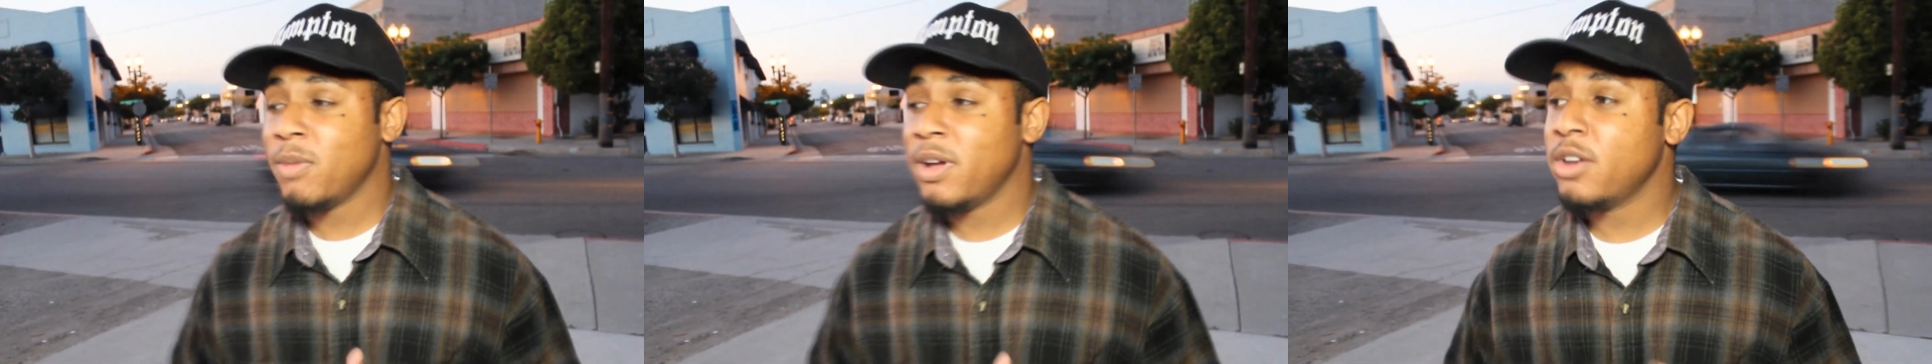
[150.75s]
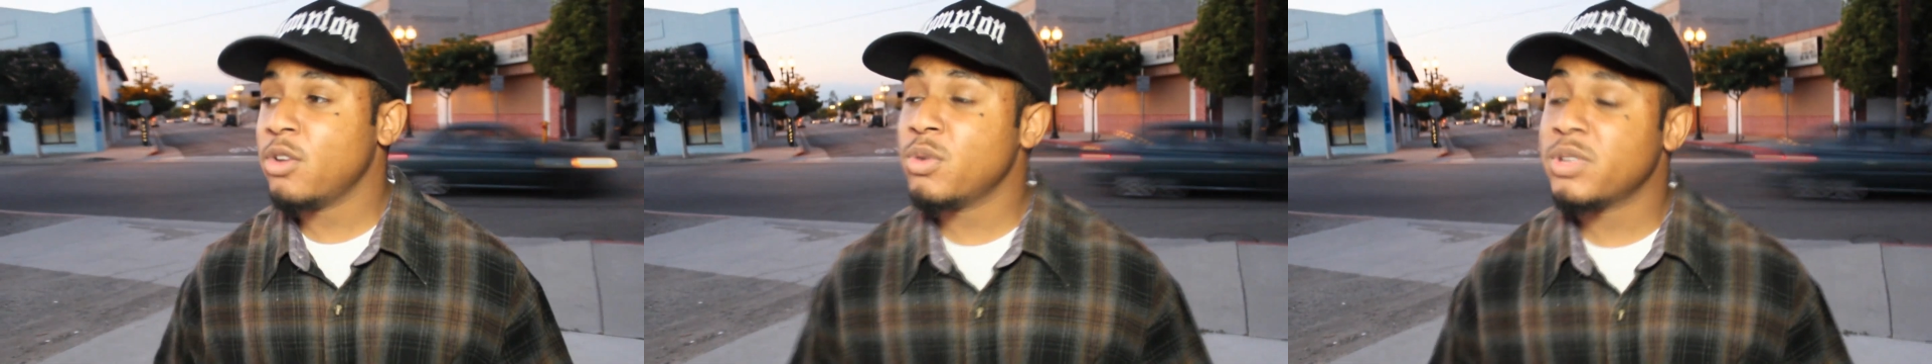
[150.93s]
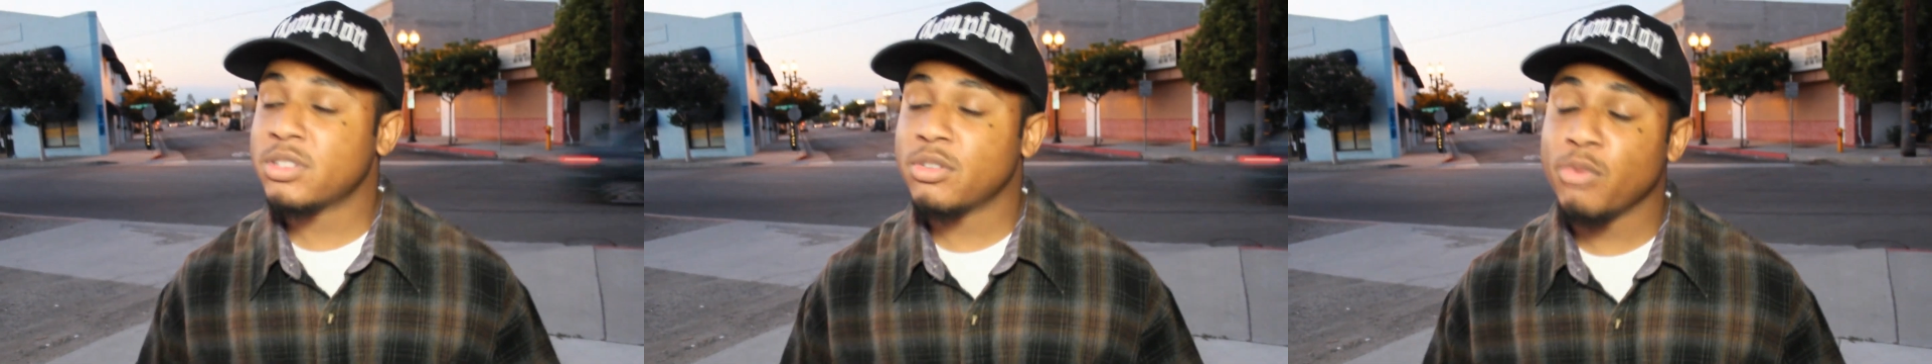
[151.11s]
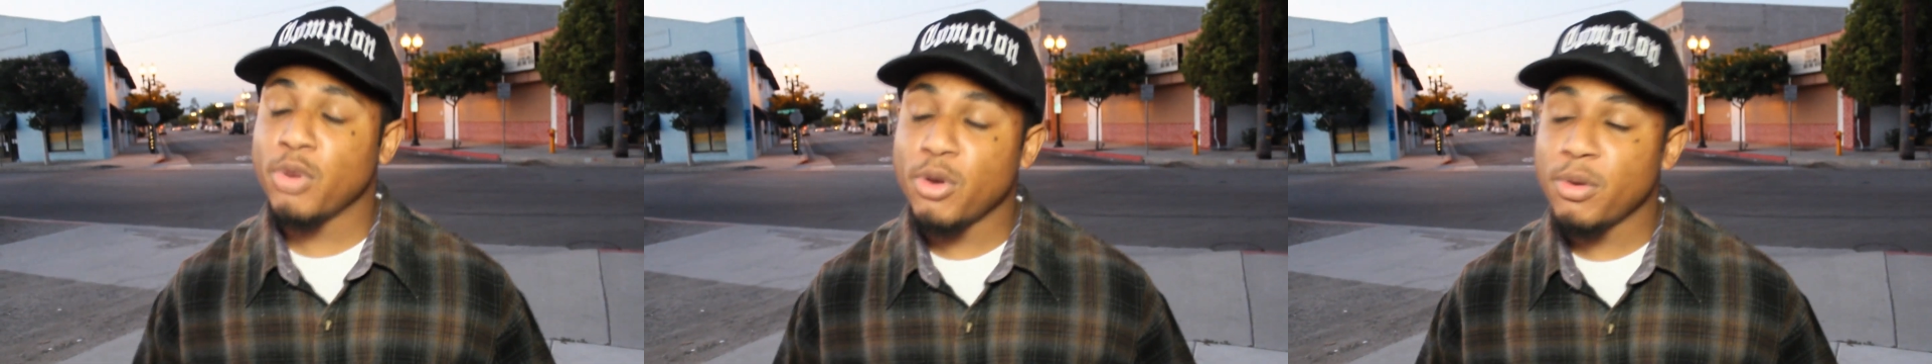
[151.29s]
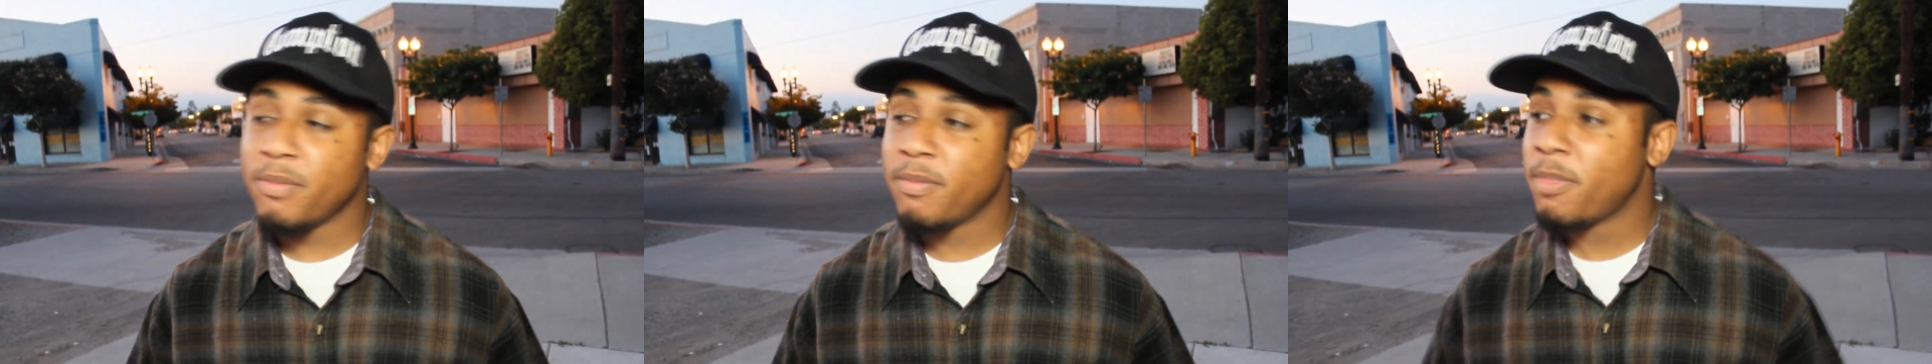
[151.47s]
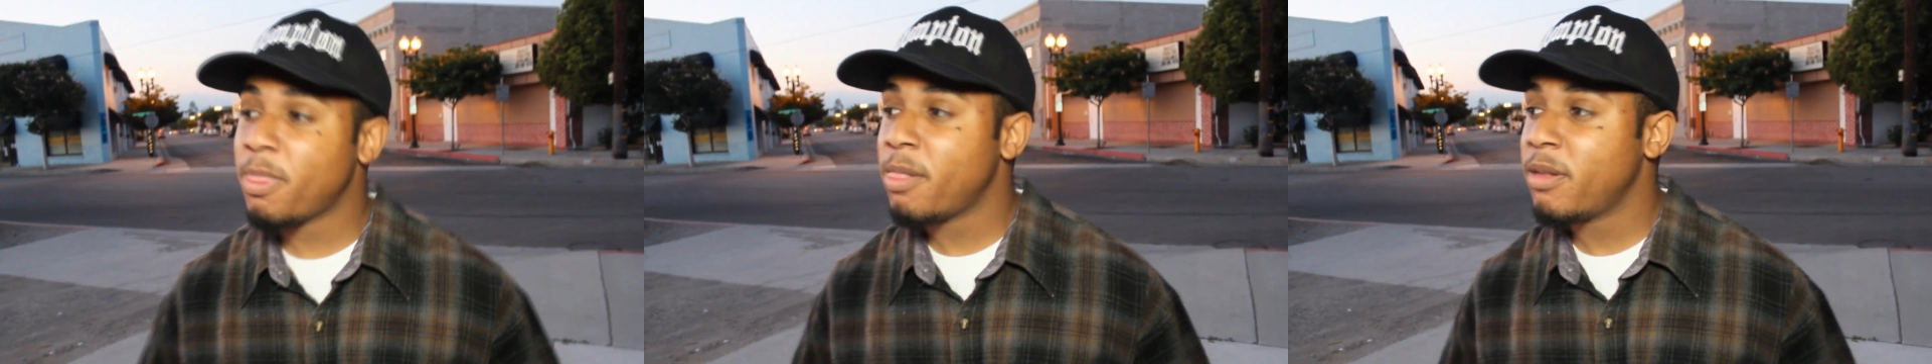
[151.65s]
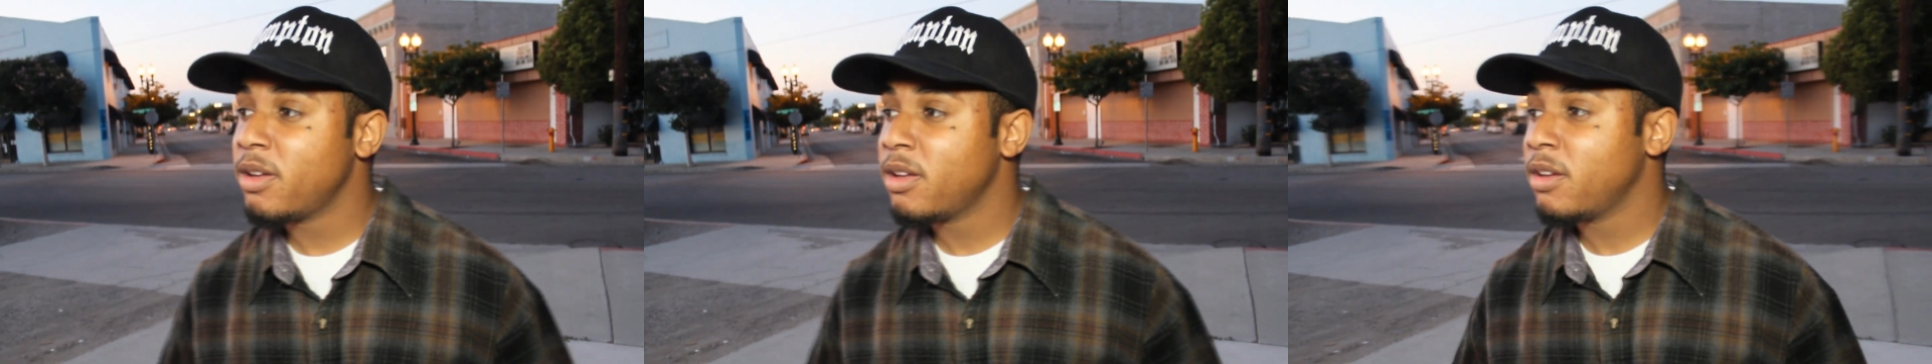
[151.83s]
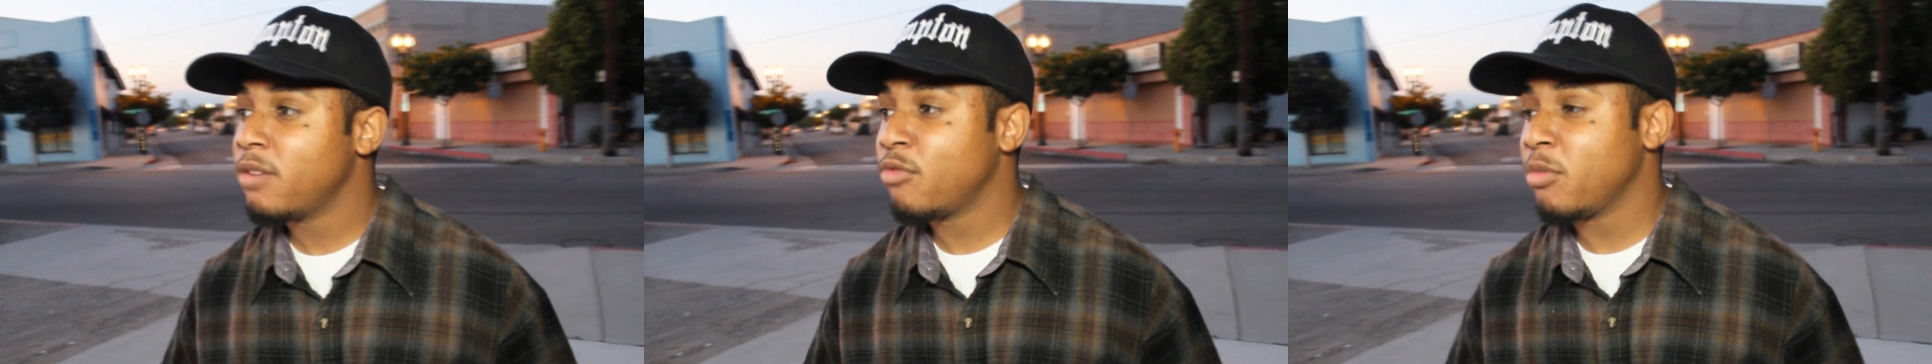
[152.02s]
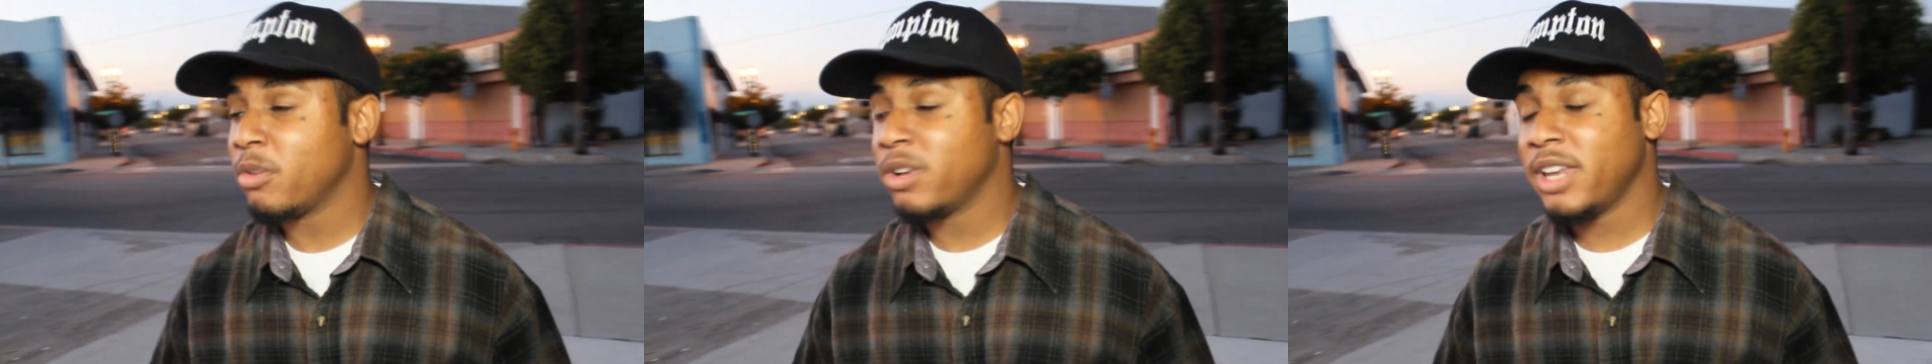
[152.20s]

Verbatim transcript: my newest group from